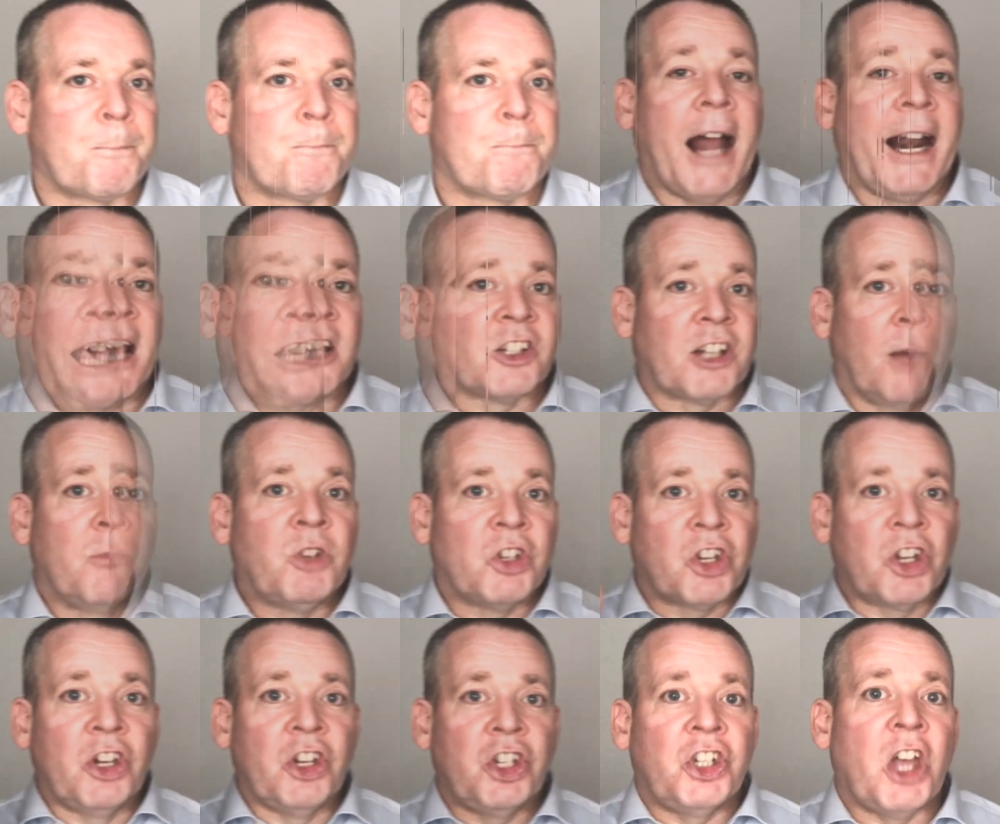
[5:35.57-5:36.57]
And actually, I'm just
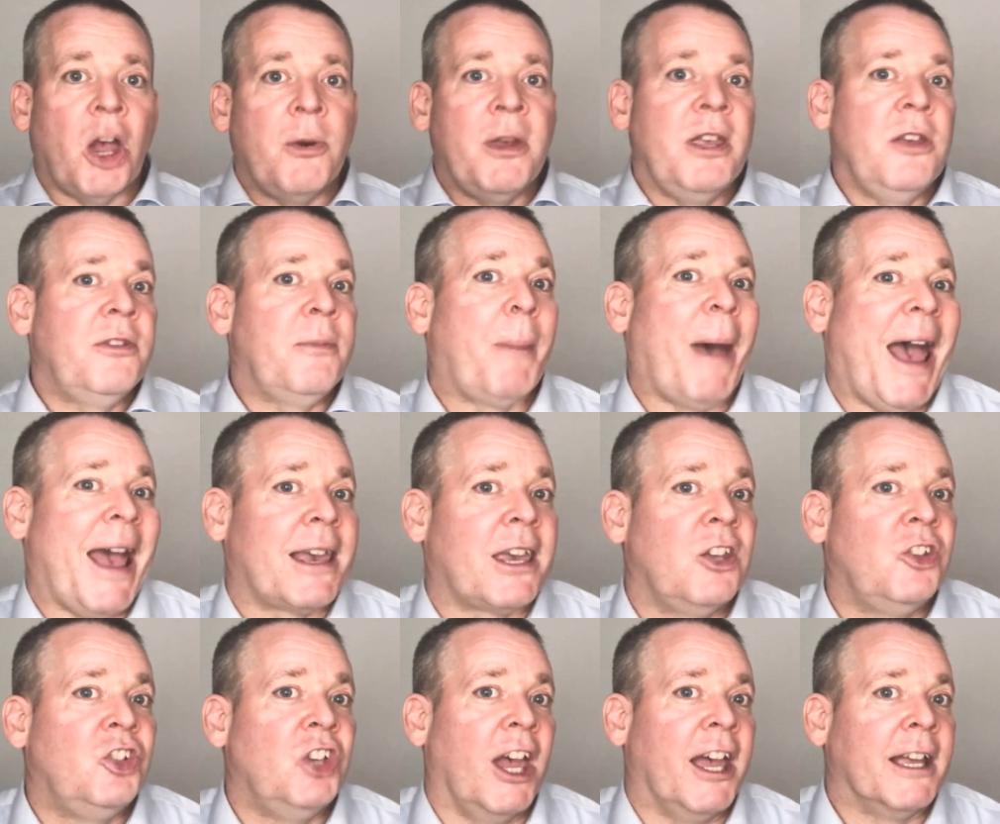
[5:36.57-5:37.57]
going to show you the
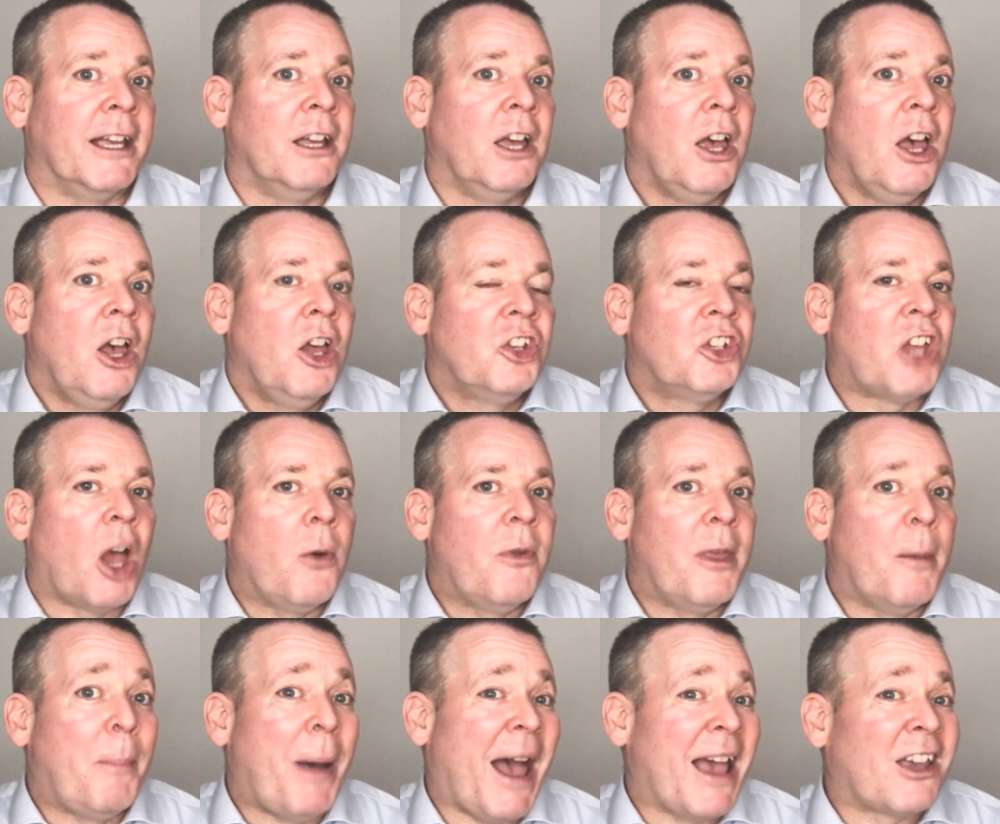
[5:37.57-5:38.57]
packaging. So the
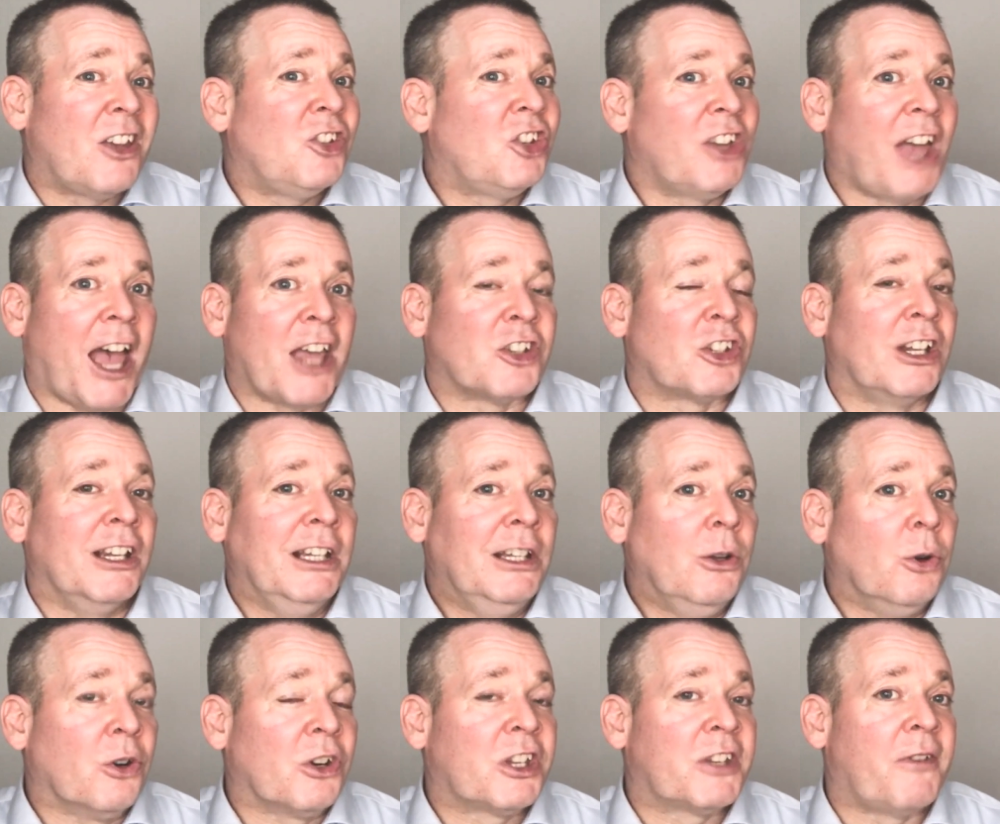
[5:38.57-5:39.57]
packaging actually
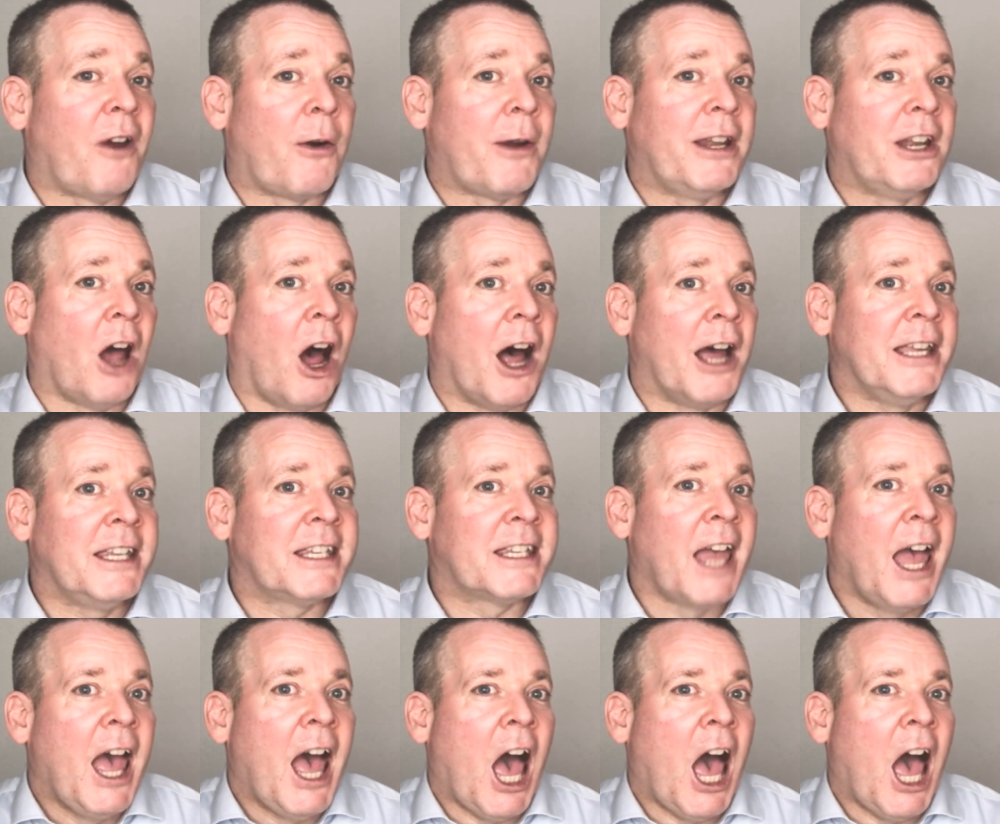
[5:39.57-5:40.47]
looks very nice.